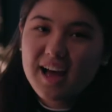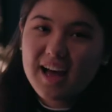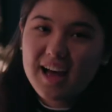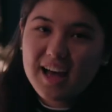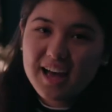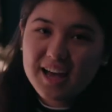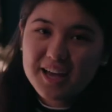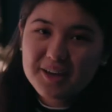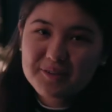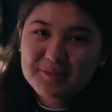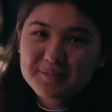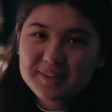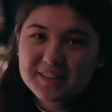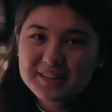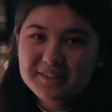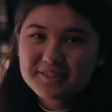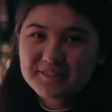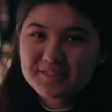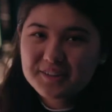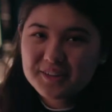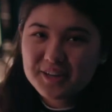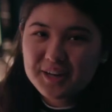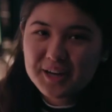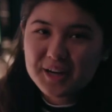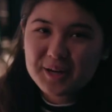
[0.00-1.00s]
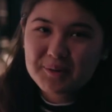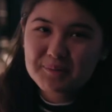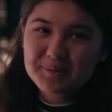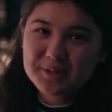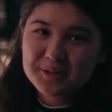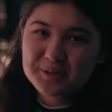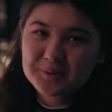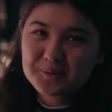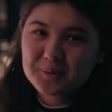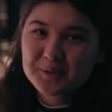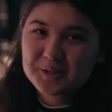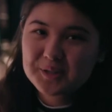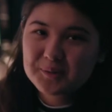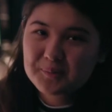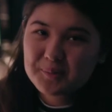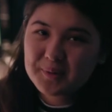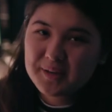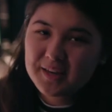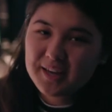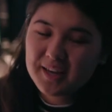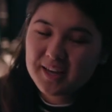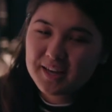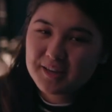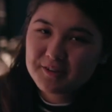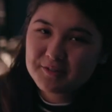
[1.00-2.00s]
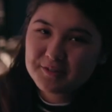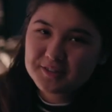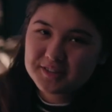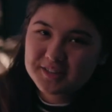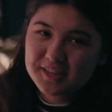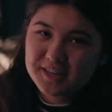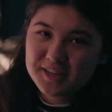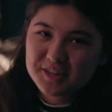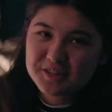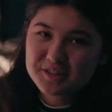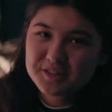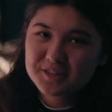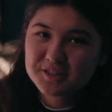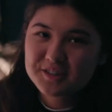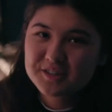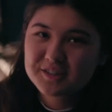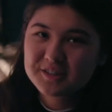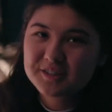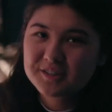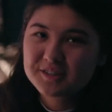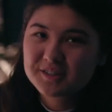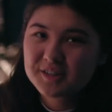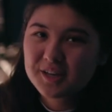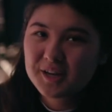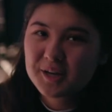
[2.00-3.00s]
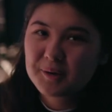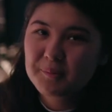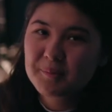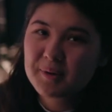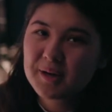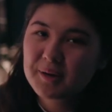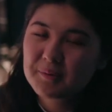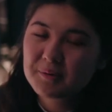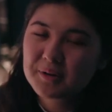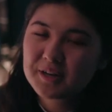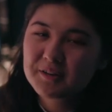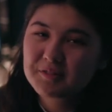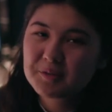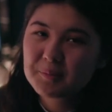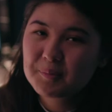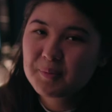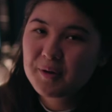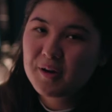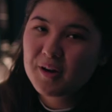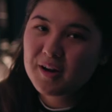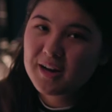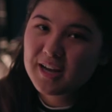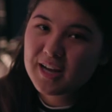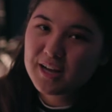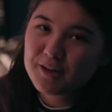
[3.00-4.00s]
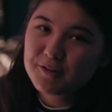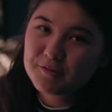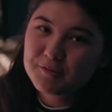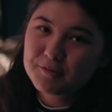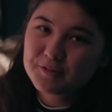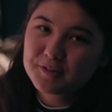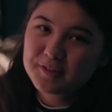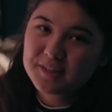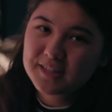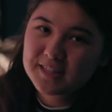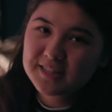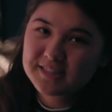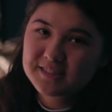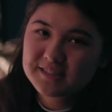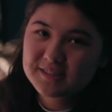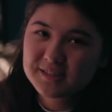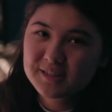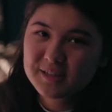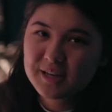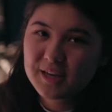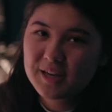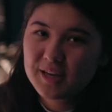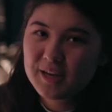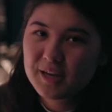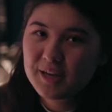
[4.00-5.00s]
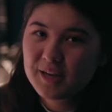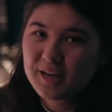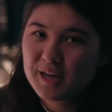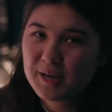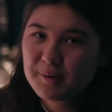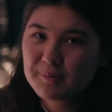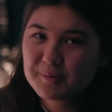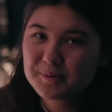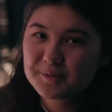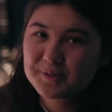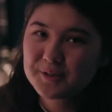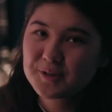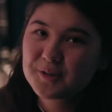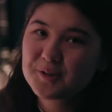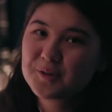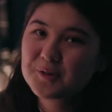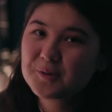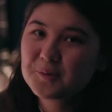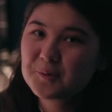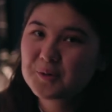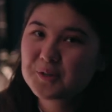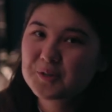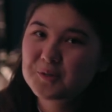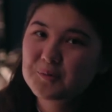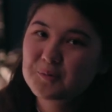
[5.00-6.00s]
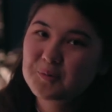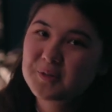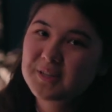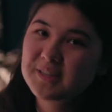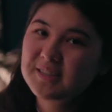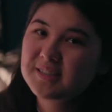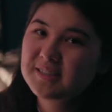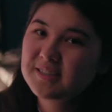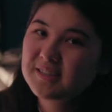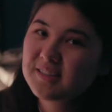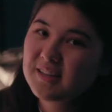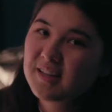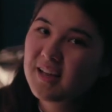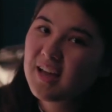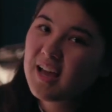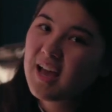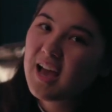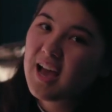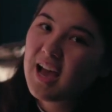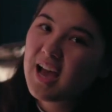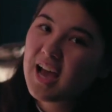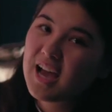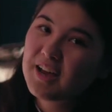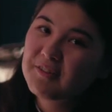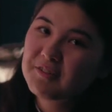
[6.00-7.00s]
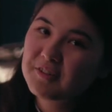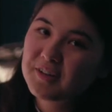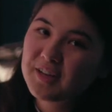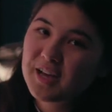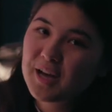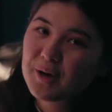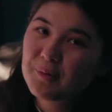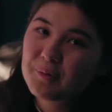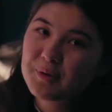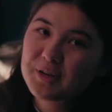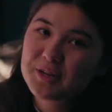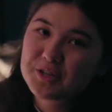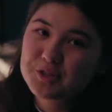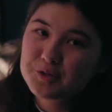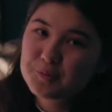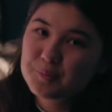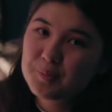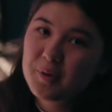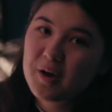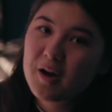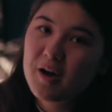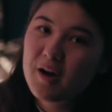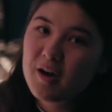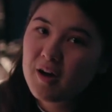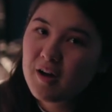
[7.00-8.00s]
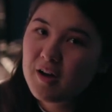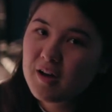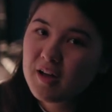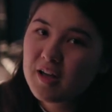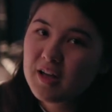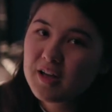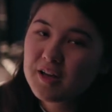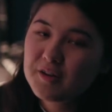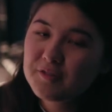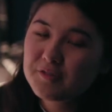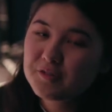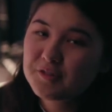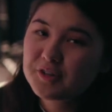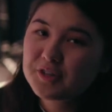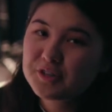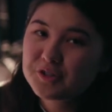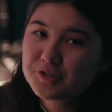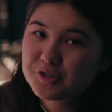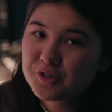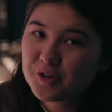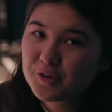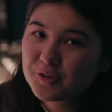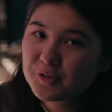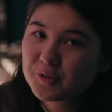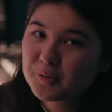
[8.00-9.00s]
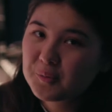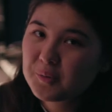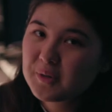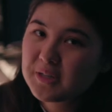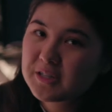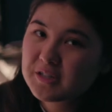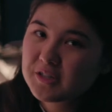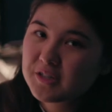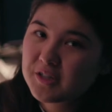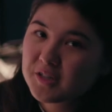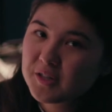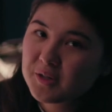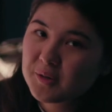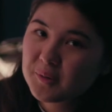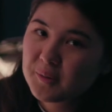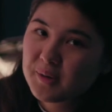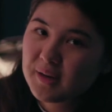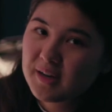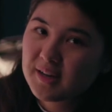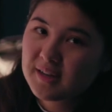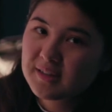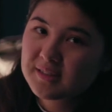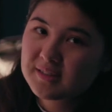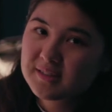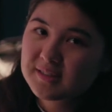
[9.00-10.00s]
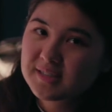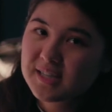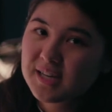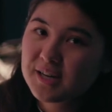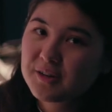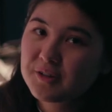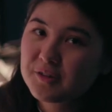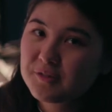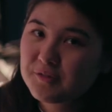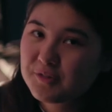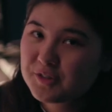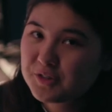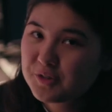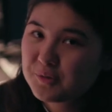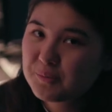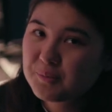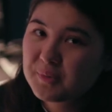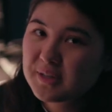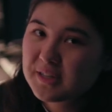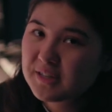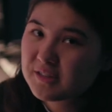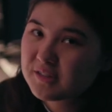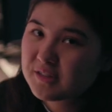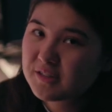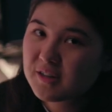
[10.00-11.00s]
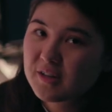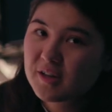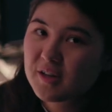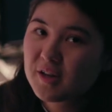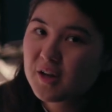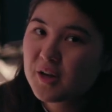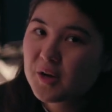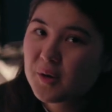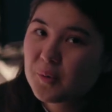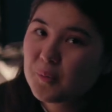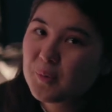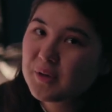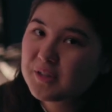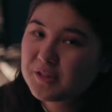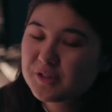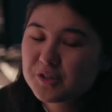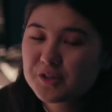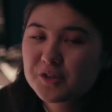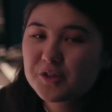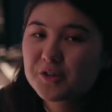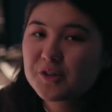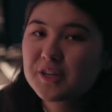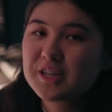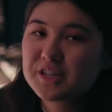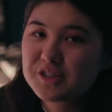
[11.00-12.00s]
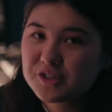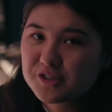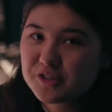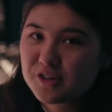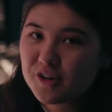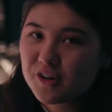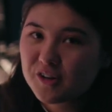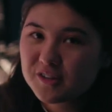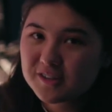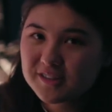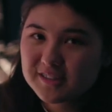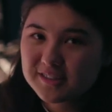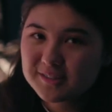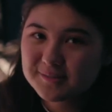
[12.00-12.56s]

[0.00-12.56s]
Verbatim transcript: Hi, I'm Olivia. I'm this week's PA for sessions. Um, I'm going to have to bar count for this uh, episode, which means that I have to count each bar for each song that we do and tell the vision mixer when to cut each shot.